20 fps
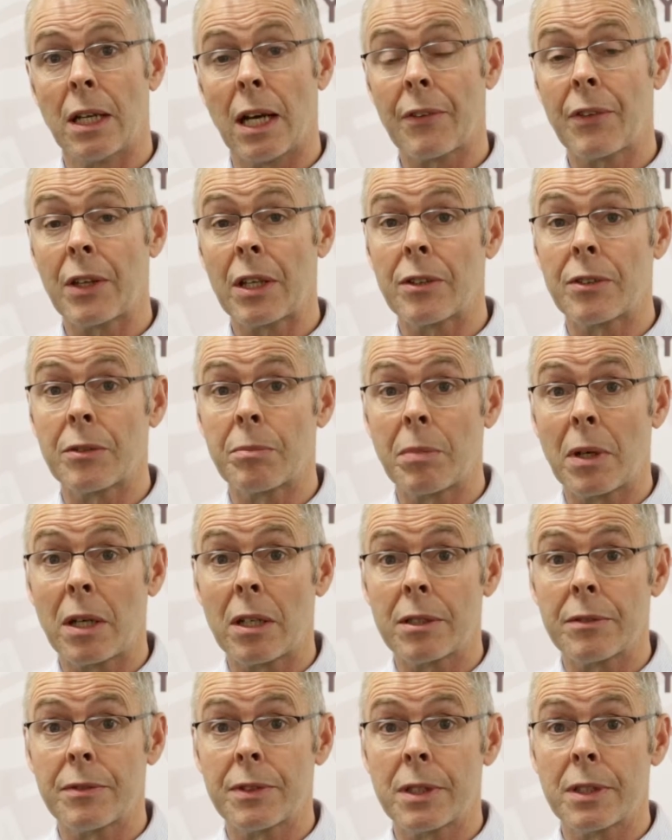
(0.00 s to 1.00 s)
I think as
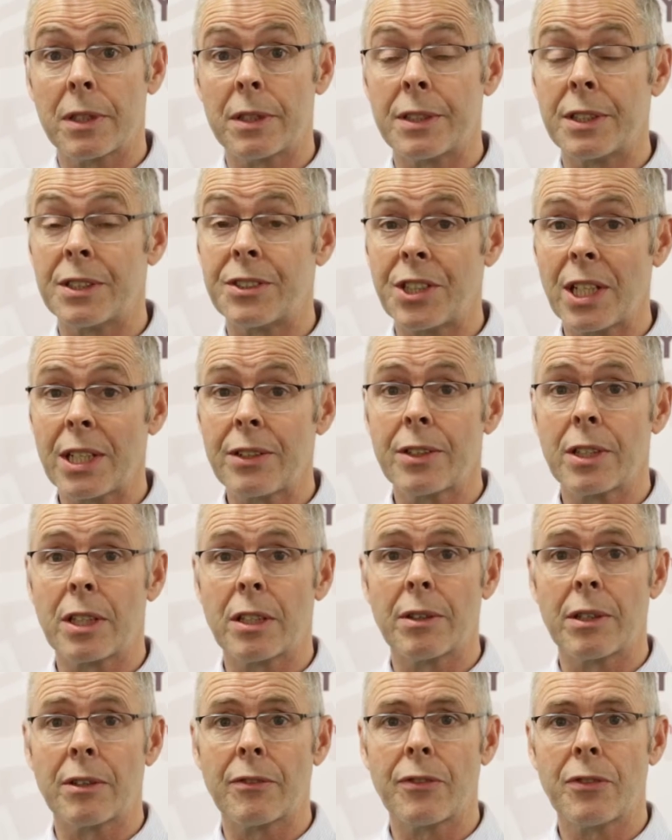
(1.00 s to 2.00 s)
part of an agenda
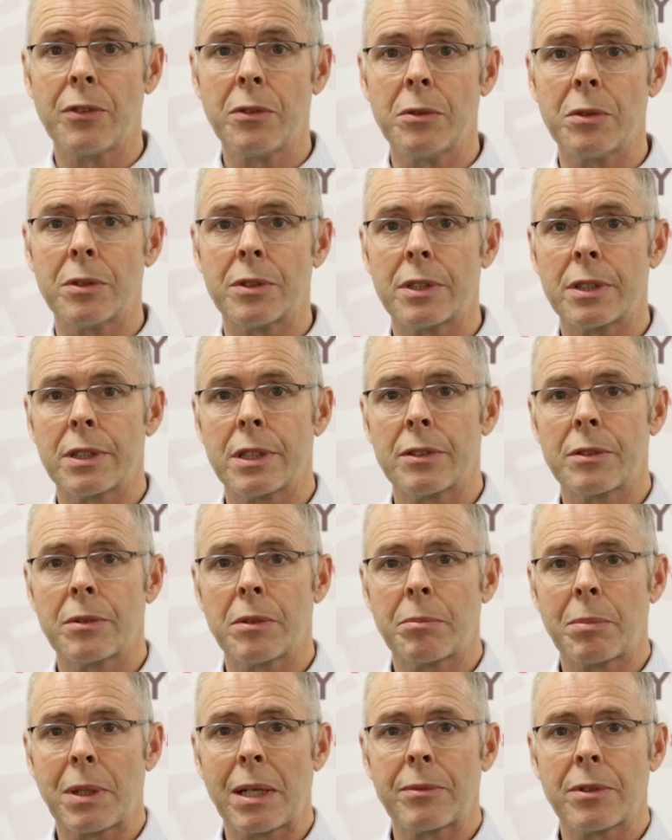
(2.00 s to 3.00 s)
going forward that is
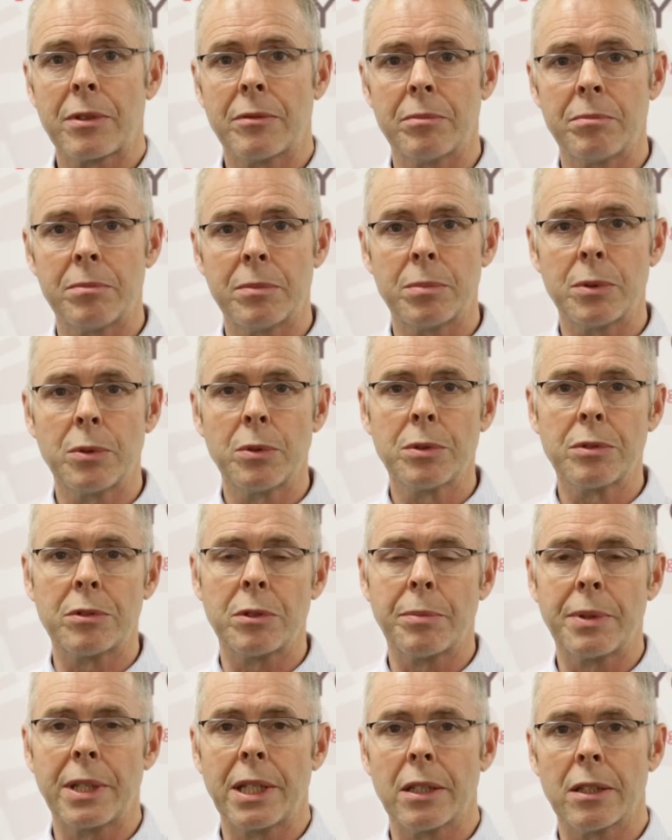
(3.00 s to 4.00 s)
perhaps a
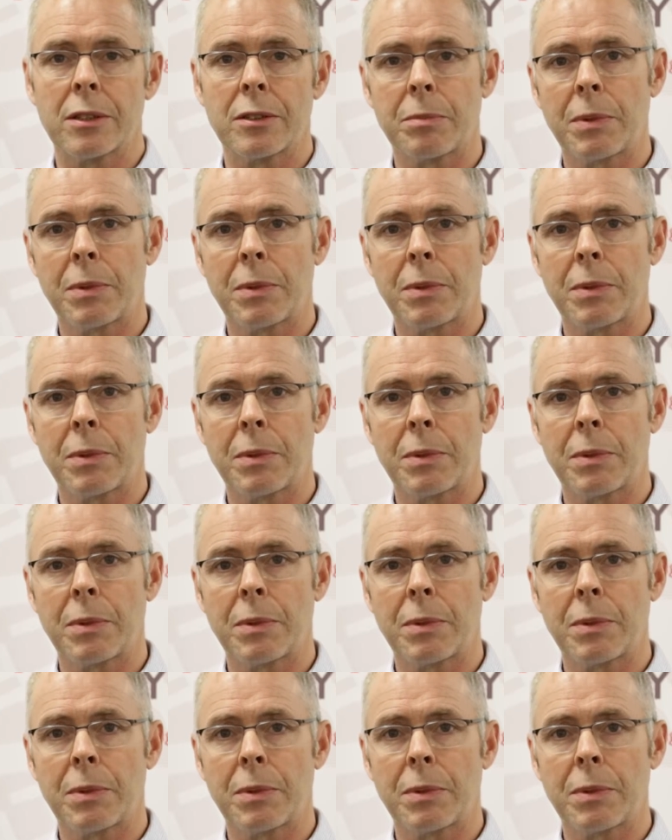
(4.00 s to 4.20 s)
broader appeal,